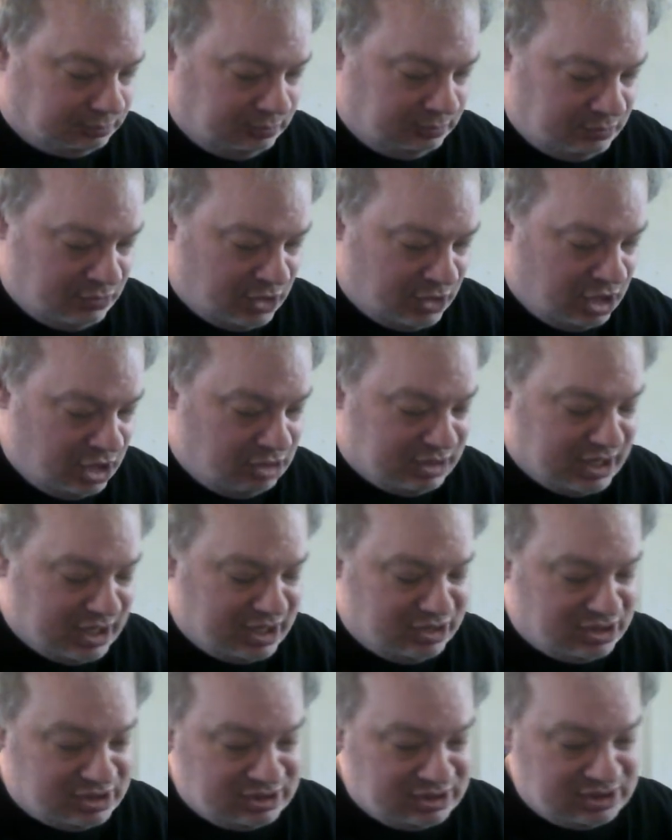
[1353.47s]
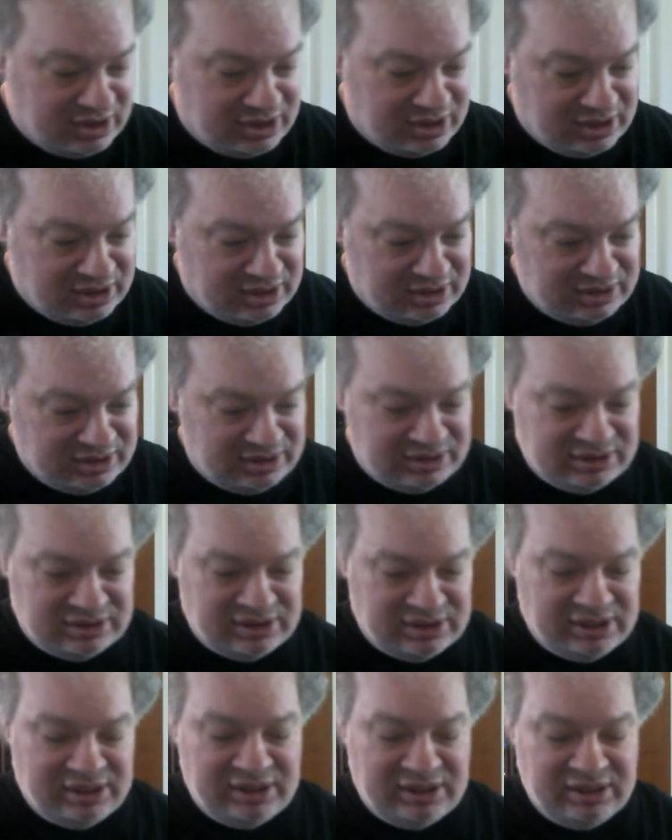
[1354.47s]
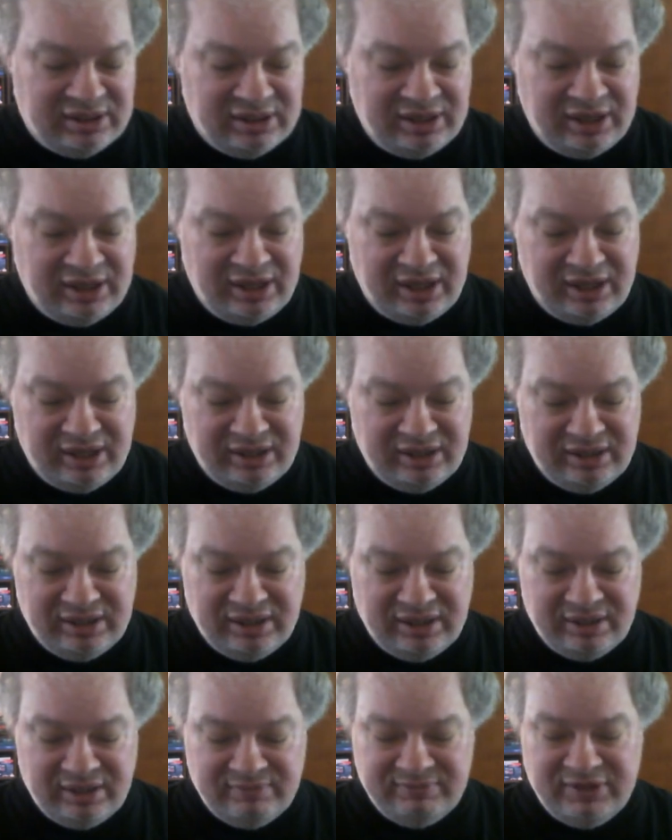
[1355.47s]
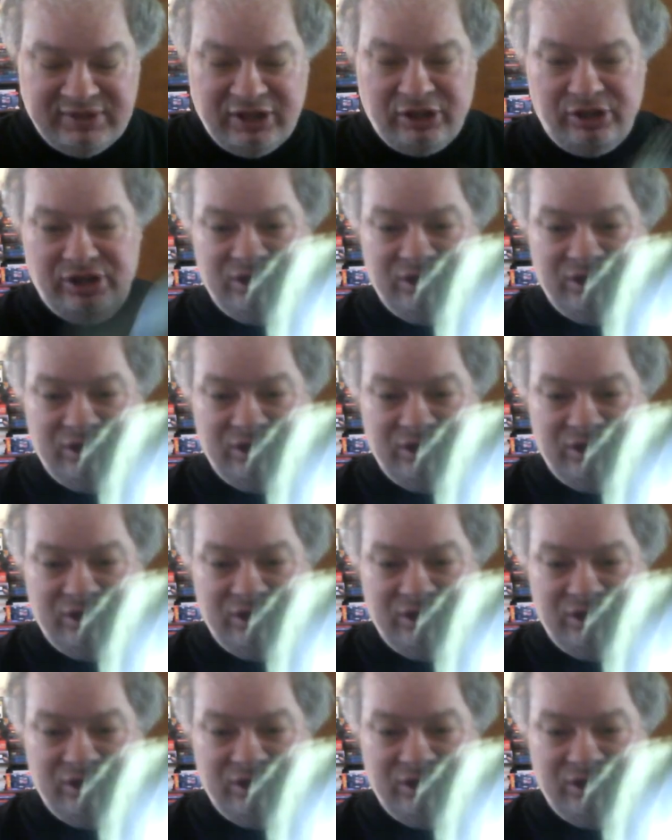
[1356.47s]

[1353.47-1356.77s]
Okay, this is a Netherlands